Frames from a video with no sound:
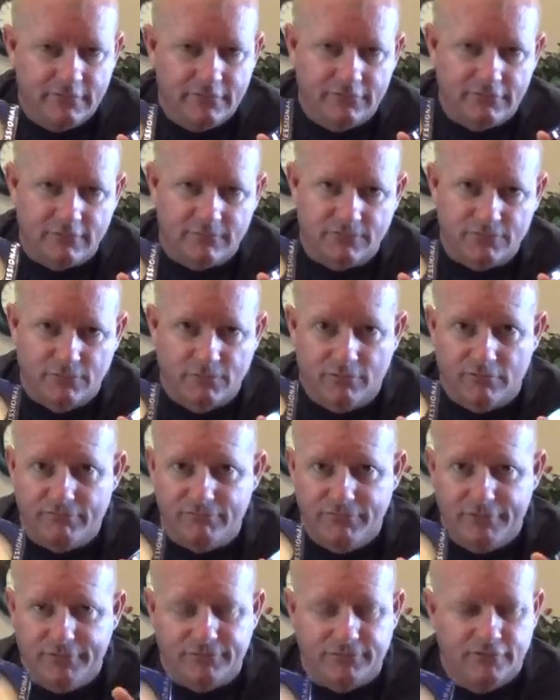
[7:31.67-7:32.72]
some sort of
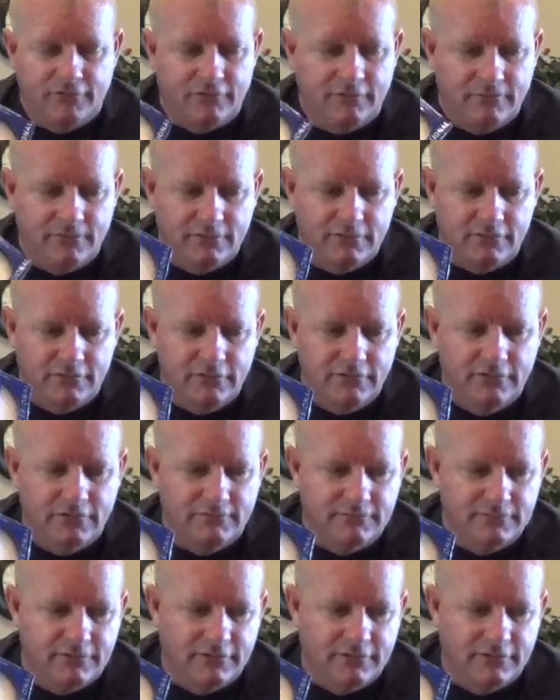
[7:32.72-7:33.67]
filter on, a clear,